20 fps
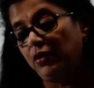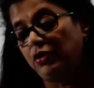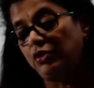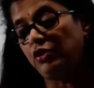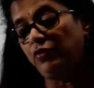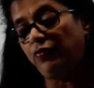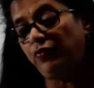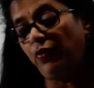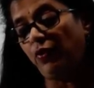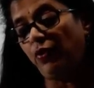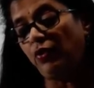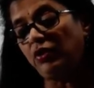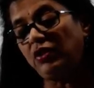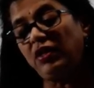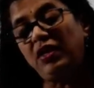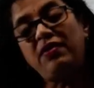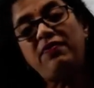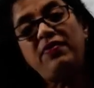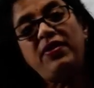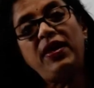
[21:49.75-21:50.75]
So
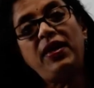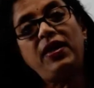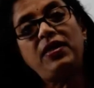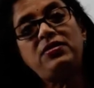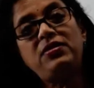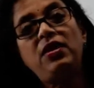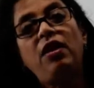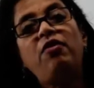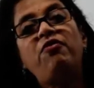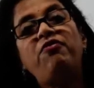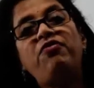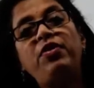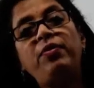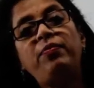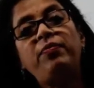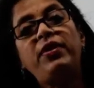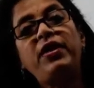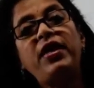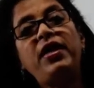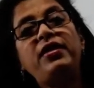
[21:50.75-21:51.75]
fourth given is
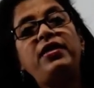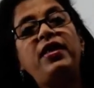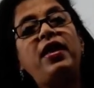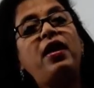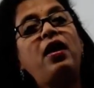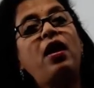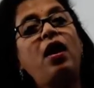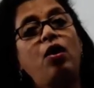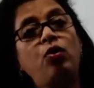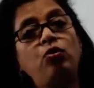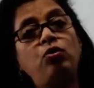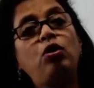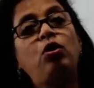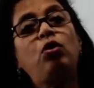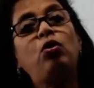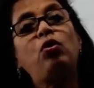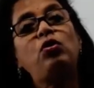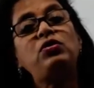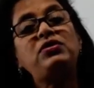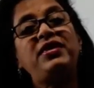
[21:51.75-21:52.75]
fimbriae, there are
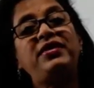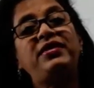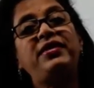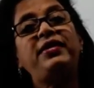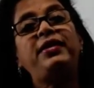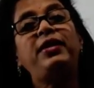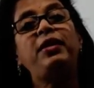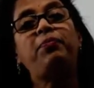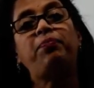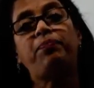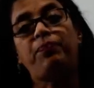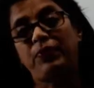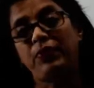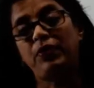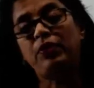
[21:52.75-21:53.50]
outgrowths at the tip.